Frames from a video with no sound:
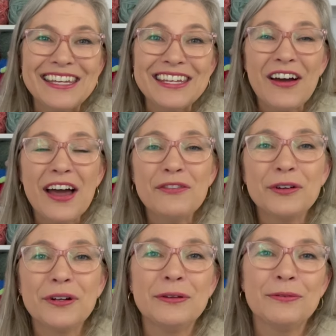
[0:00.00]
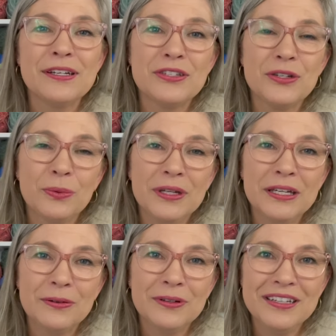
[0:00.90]
Y'all have a great rest of your week
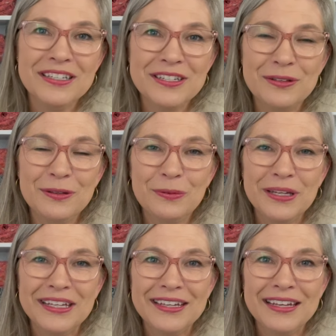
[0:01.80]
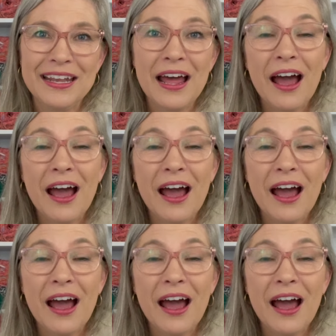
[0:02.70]
going into the weekend and